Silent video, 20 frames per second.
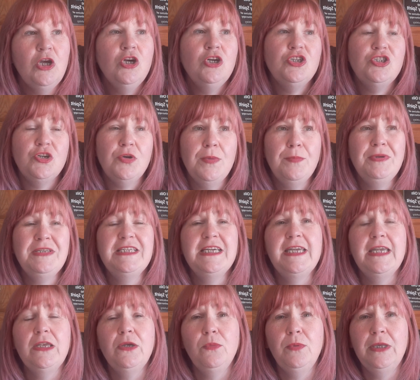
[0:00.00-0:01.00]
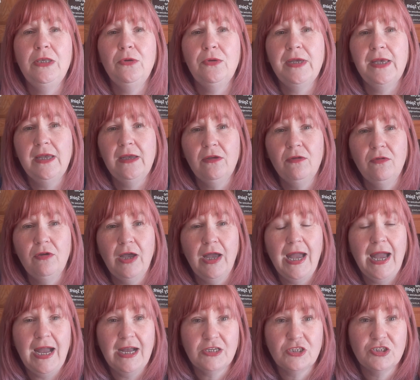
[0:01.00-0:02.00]
So in particular, we're looking
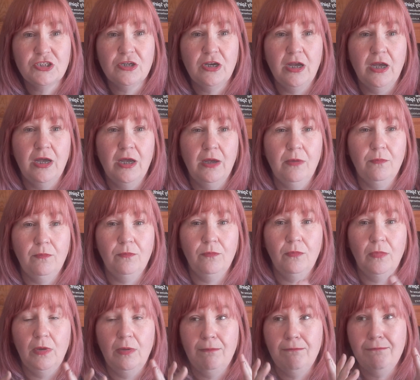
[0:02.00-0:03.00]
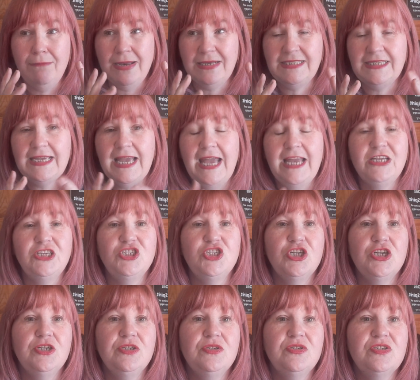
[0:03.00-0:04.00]
at
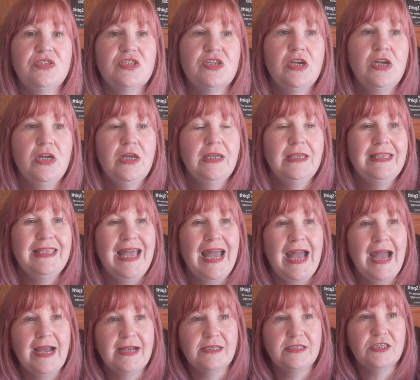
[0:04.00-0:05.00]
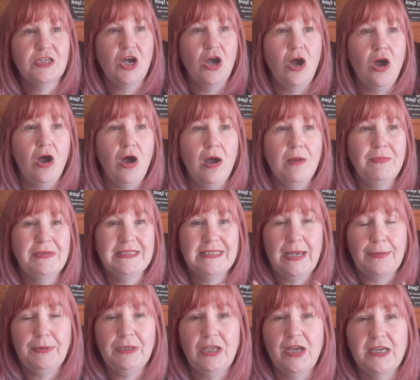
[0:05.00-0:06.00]
medications that are
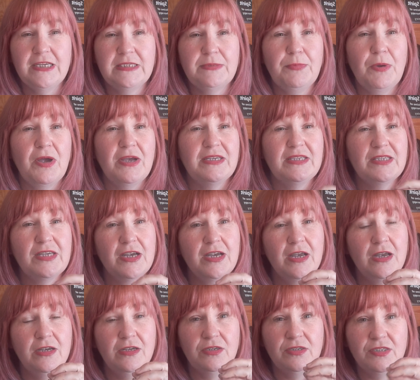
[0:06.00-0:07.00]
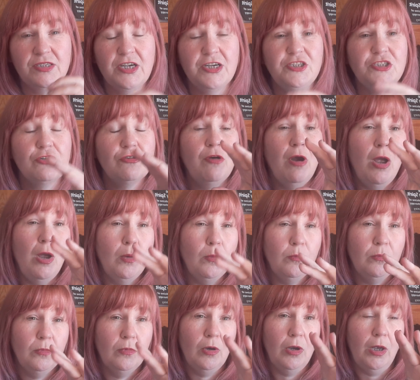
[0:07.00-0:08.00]
metabolized by
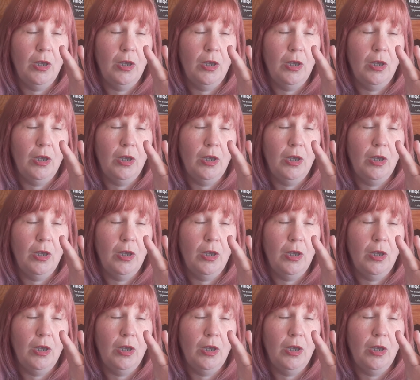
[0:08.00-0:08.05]
cytochrome